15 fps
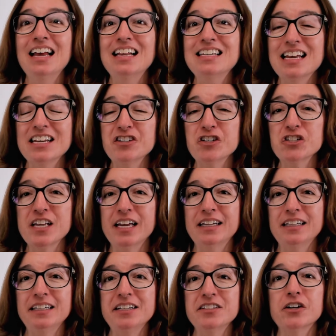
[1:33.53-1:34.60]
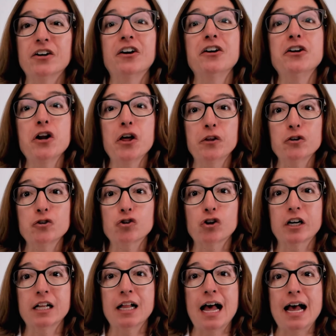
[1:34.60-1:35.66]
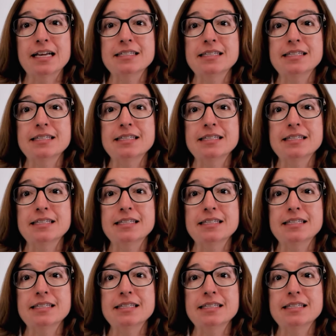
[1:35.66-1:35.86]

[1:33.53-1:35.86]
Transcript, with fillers: Tetracyclines are another drug class